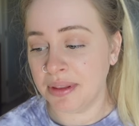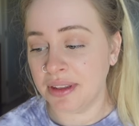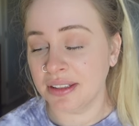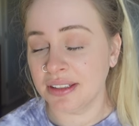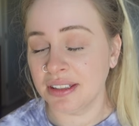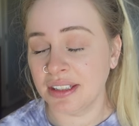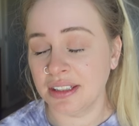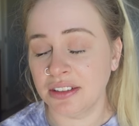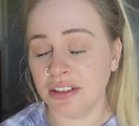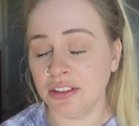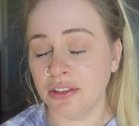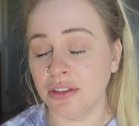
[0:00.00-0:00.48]

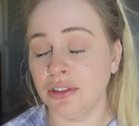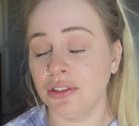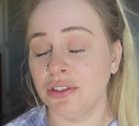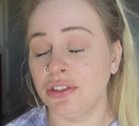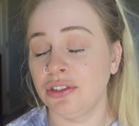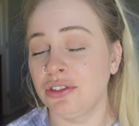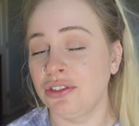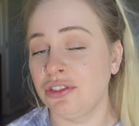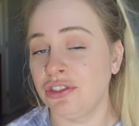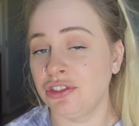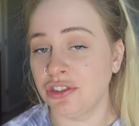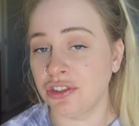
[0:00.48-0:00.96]
This is
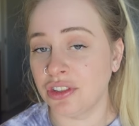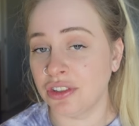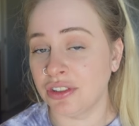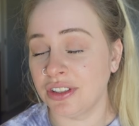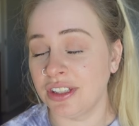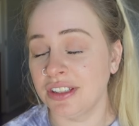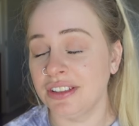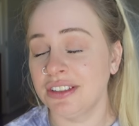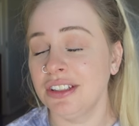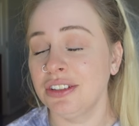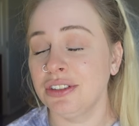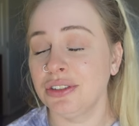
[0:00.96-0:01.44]

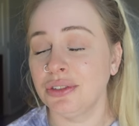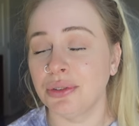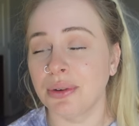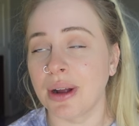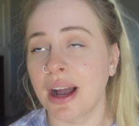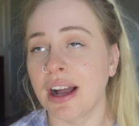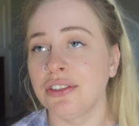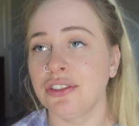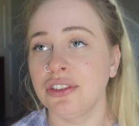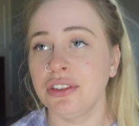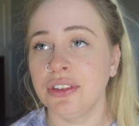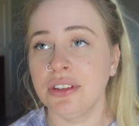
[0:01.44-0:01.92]
this has
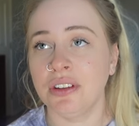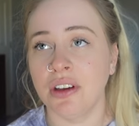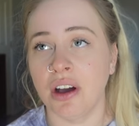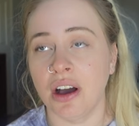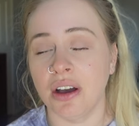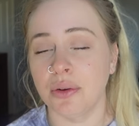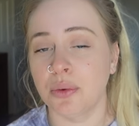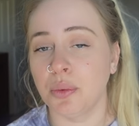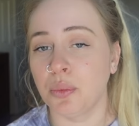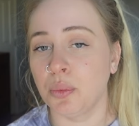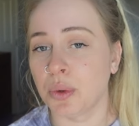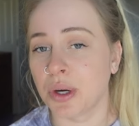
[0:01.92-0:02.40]
gradually
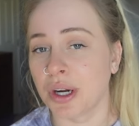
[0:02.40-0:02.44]
gotten